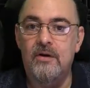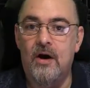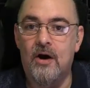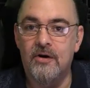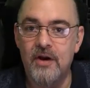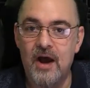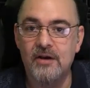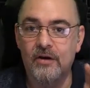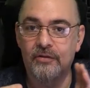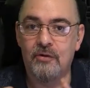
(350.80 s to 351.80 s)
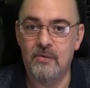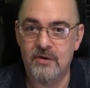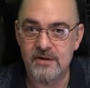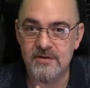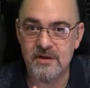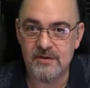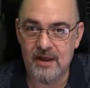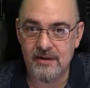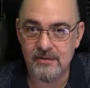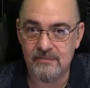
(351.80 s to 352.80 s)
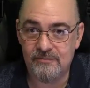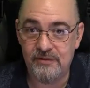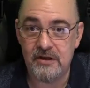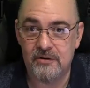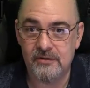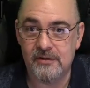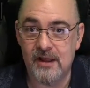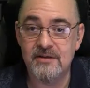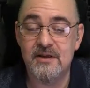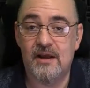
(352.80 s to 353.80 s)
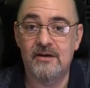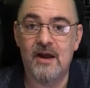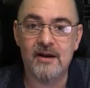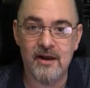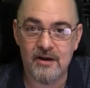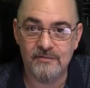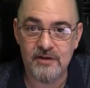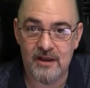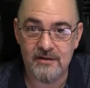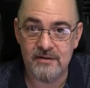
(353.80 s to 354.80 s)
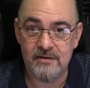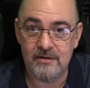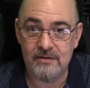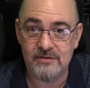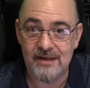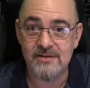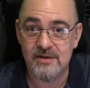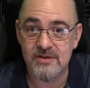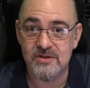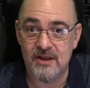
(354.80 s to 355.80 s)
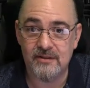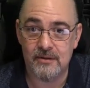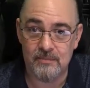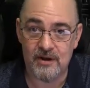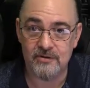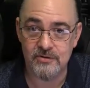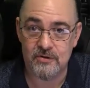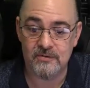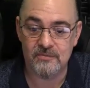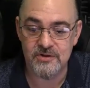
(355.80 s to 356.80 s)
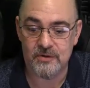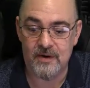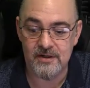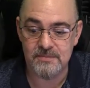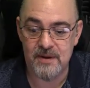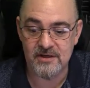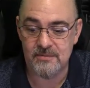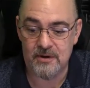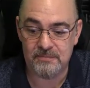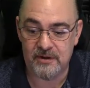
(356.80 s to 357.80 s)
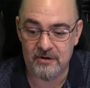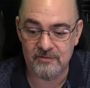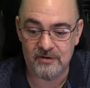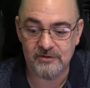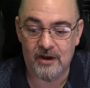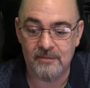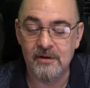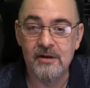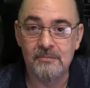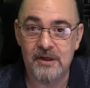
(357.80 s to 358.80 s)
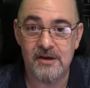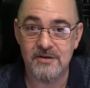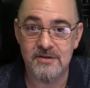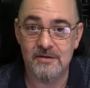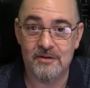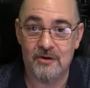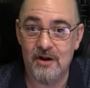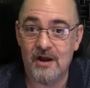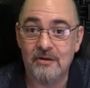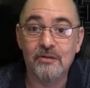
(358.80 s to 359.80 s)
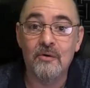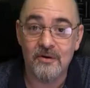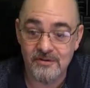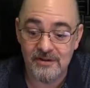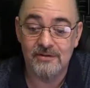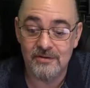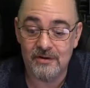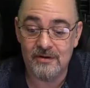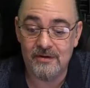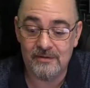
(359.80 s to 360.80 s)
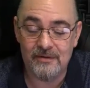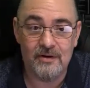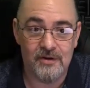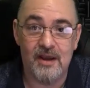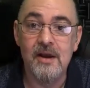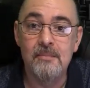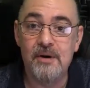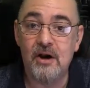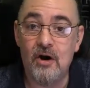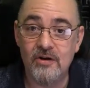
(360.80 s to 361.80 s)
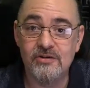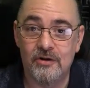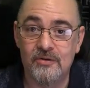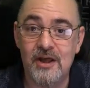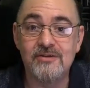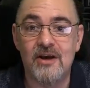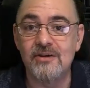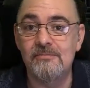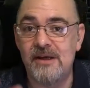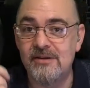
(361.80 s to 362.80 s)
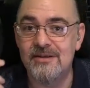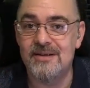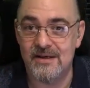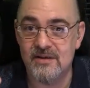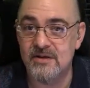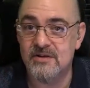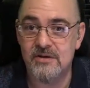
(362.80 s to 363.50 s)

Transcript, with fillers: are not authorities in that field, like saying nine out of 10 dentists think that Michael Jordan was the greatest basketball player of all time because they're not oh, authorities. Oh, okay. But also, that doesn't I, mean the I dentist. Get